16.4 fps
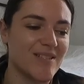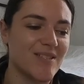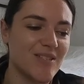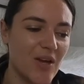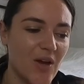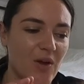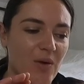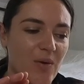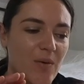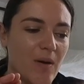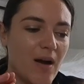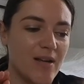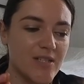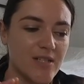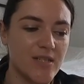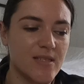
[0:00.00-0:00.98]
so
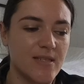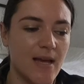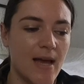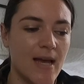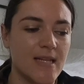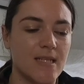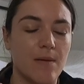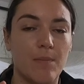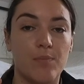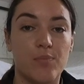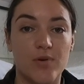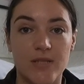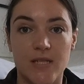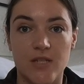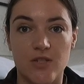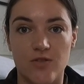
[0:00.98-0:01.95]
I just said
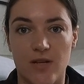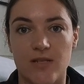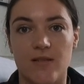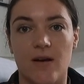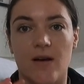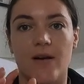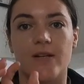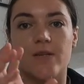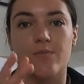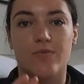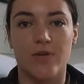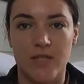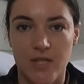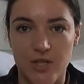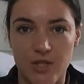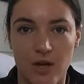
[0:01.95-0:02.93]
British dressage,
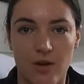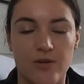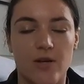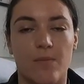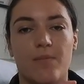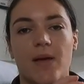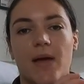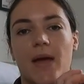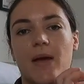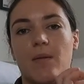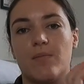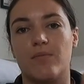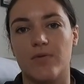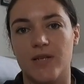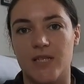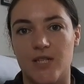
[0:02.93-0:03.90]
British show jumping,
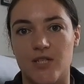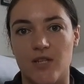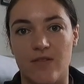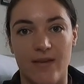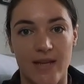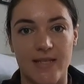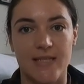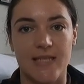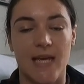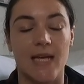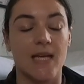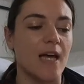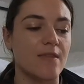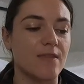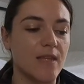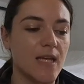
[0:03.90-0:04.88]
British eventing.
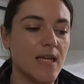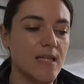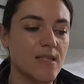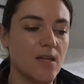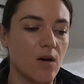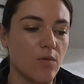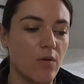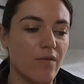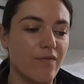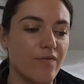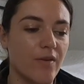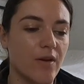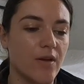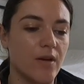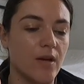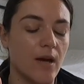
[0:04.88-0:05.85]
And these are
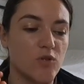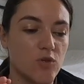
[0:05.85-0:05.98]
often